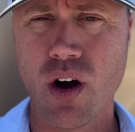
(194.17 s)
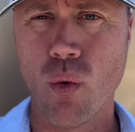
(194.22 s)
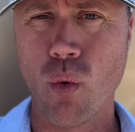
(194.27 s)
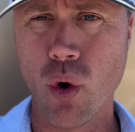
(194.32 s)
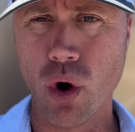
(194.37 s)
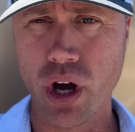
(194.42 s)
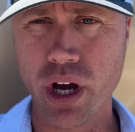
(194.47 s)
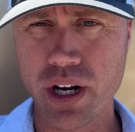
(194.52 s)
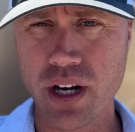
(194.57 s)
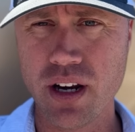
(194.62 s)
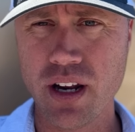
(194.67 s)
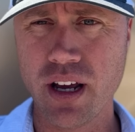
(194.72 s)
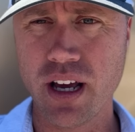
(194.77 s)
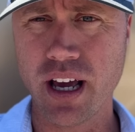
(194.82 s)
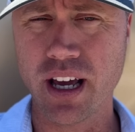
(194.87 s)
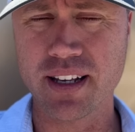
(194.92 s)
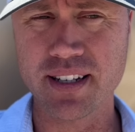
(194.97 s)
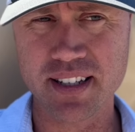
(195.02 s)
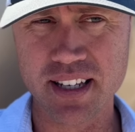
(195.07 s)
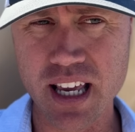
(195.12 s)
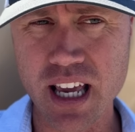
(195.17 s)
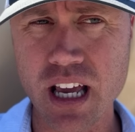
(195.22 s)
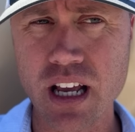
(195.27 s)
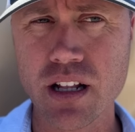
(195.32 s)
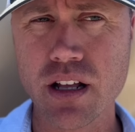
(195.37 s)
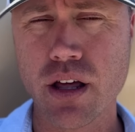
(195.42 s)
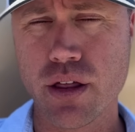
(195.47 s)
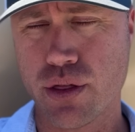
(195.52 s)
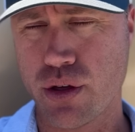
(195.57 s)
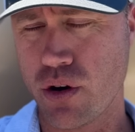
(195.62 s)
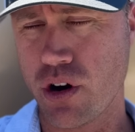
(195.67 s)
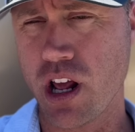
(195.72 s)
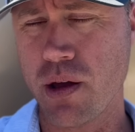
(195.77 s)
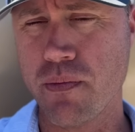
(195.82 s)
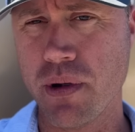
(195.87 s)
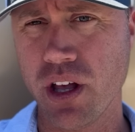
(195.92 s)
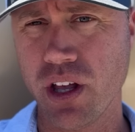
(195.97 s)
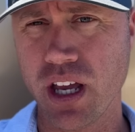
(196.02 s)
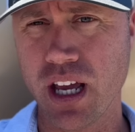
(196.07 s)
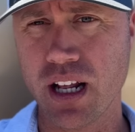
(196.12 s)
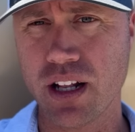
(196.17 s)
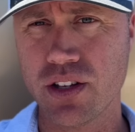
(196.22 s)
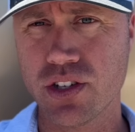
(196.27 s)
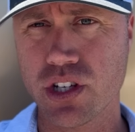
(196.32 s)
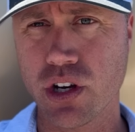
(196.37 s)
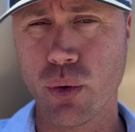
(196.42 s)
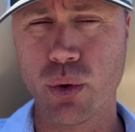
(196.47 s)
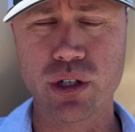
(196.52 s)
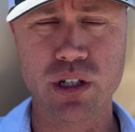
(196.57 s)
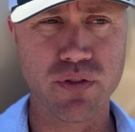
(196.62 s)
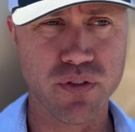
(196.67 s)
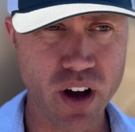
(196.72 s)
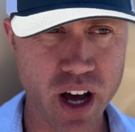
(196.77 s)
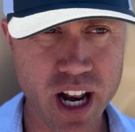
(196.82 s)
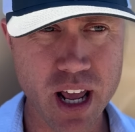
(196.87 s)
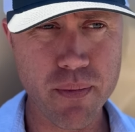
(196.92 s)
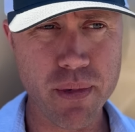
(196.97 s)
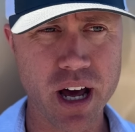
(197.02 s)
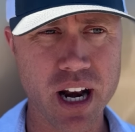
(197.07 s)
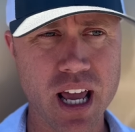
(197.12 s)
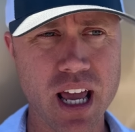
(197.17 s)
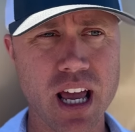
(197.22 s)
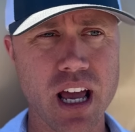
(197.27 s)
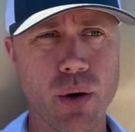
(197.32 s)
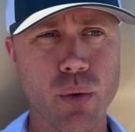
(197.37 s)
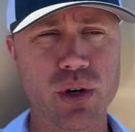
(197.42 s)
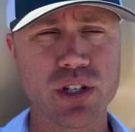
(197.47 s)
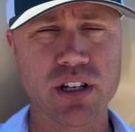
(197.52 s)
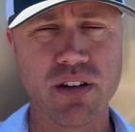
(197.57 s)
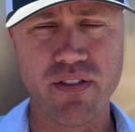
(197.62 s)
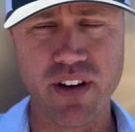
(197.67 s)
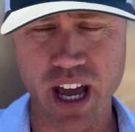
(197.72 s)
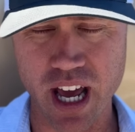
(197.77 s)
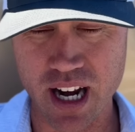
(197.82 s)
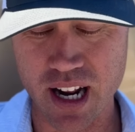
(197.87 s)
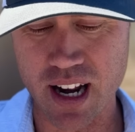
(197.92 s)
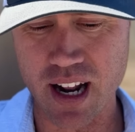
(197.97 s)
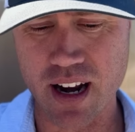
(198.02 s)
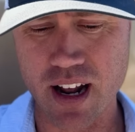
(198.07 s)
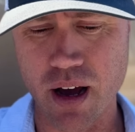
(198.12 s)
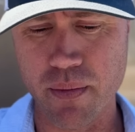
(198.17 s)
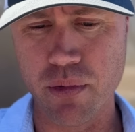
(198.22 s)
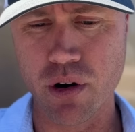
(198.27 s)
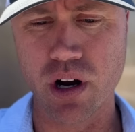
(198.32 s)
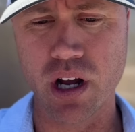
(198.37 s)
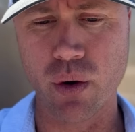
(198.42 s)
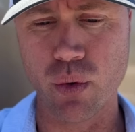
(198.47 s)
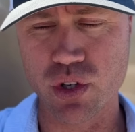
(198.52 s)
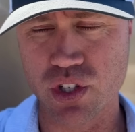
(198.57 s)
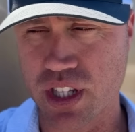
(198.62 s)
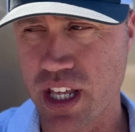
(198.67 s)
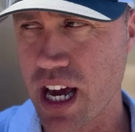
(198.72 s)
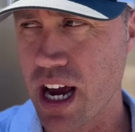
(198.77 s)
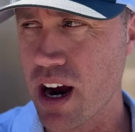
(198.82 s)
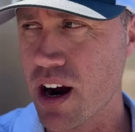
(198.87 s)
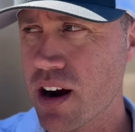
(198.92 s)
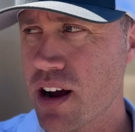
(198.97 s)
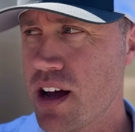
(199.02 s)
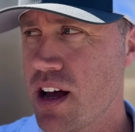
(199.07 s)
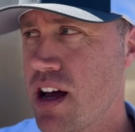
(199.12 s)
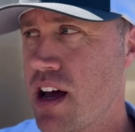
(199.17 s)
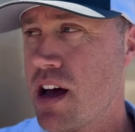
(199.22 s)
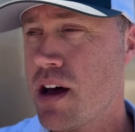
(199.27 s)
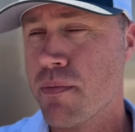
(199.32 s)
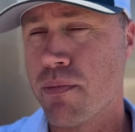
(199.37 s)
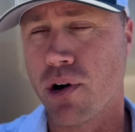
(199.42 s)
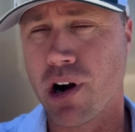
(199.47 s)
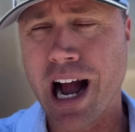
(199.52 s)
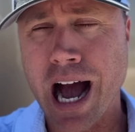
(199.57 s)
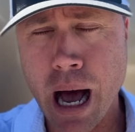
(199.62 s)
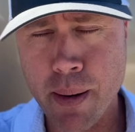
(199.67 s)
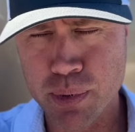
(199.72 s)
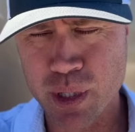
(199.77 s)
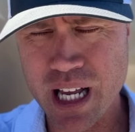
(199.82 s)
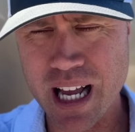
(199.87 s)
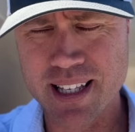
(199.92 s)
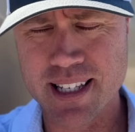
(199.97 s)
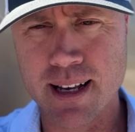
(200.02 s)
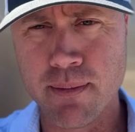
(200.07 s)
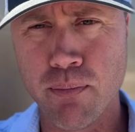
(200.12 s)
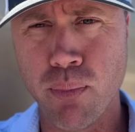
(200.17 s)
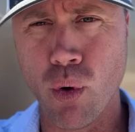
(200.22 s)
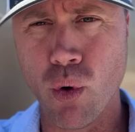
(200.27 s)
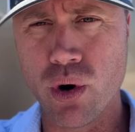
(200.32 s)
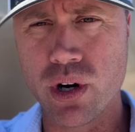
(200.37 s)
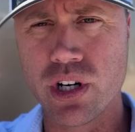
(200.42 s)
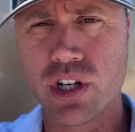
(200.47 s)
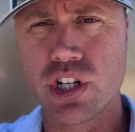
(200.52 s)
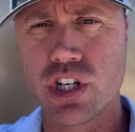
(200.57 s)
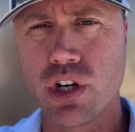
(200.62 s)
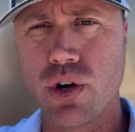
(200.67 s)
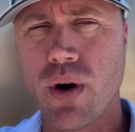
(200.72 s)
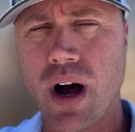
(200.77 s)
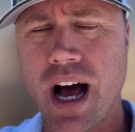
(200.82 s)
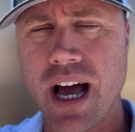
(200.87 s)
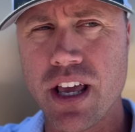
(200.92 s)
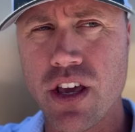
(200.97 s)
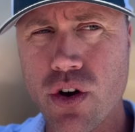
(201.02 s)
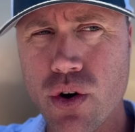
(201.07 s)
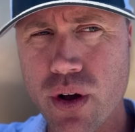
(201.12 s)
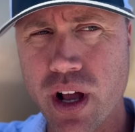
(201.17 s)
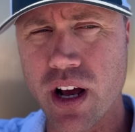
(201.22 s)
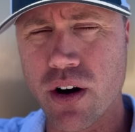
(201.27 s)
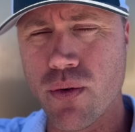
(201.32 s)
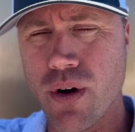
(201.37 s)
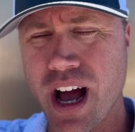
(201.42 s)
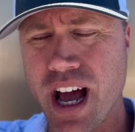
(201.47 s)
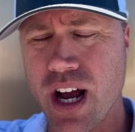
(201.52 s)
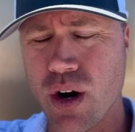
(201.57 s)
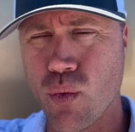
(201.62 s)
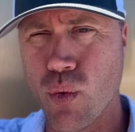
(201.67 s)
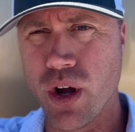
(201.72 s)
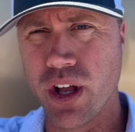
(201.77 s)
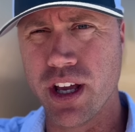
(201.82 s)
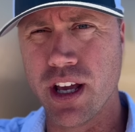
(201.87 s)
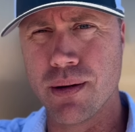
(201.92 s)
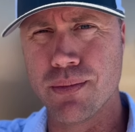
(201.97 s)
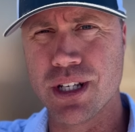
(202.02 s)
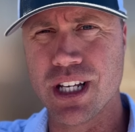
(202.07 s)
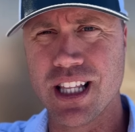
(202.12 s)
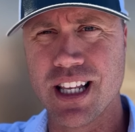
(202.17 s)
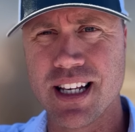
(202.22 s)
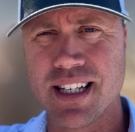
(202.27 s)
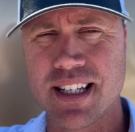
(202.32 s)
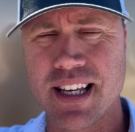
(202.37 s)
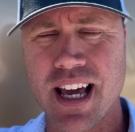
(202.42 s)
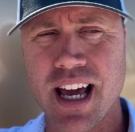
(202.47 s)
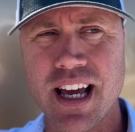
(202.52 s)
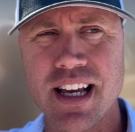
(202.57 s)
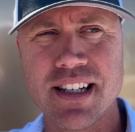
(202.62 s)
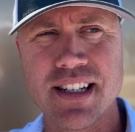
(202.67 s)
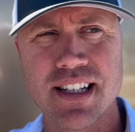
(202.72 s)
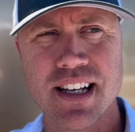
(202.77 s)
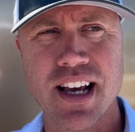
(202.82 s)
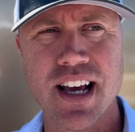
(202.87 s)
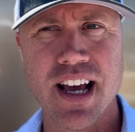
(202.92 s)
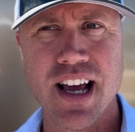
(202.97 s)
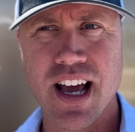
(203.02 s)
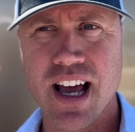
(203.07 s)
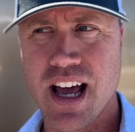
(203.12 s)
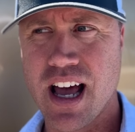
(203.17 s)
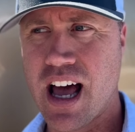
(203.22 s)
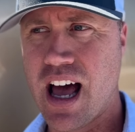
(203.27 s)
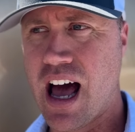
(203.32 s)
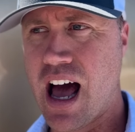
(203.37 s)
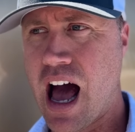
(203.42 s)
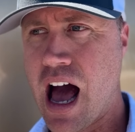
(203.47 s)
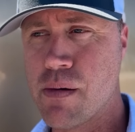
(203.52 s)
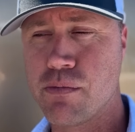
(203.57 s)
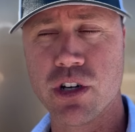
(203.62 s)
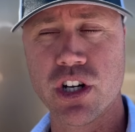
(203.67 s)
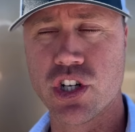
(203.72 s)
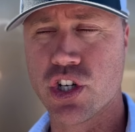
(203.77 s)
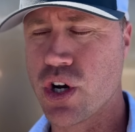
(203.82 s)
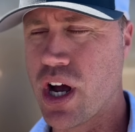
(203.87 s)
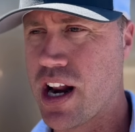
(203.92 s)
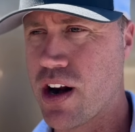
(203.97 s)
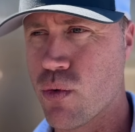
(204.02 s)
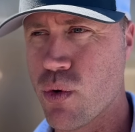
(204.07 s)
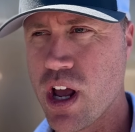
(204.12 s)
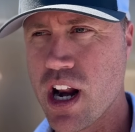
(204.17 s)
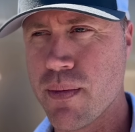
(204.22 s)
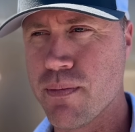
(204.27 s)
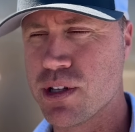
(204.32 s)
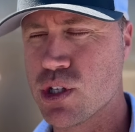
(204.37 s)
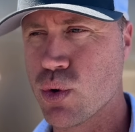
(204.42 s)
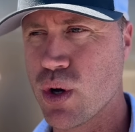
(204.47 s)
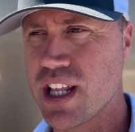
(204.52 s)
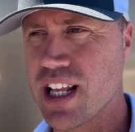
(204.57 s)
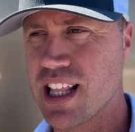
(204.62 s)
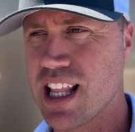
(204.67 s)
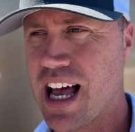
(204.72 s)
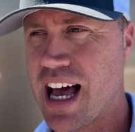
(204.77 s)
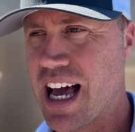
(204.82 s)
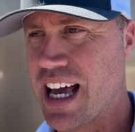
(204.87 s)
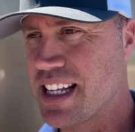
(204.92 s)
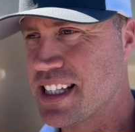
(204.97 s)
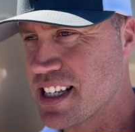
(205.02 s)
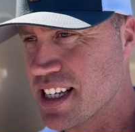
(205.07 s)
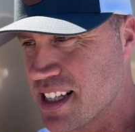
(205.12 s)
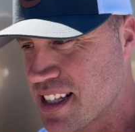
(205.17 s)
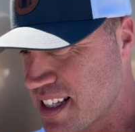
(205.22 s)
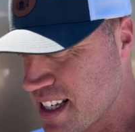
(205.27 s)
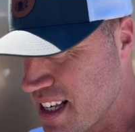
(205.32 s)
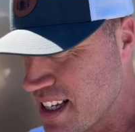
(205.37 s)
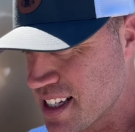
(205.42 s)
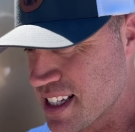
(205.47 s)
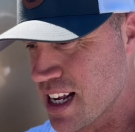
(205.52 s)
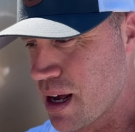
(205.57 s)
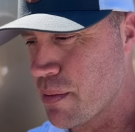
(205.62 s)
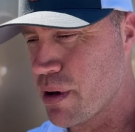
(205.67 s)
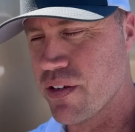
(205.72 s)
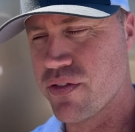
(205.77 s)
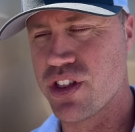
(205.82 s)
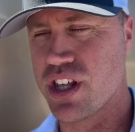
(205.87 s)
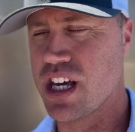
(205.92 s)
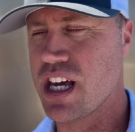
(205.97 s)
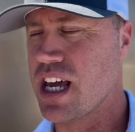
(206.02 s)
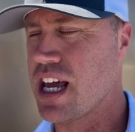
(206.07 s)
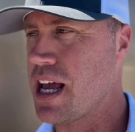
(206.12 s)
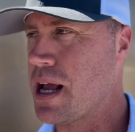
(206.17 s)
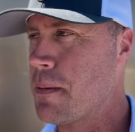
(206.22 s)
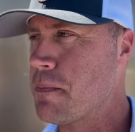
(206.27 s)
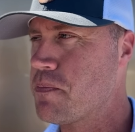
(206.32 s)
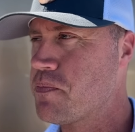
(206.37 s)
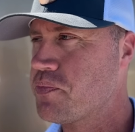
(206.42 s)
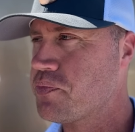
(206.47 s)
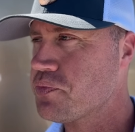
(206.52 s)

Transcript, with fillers: would exceed 30 million. So it was funny money, it was a vanity number, it was there. Perhaps that's important to Aiyuk and Ryan Williams in this case. I'm just trying to read in between the lines and see some of the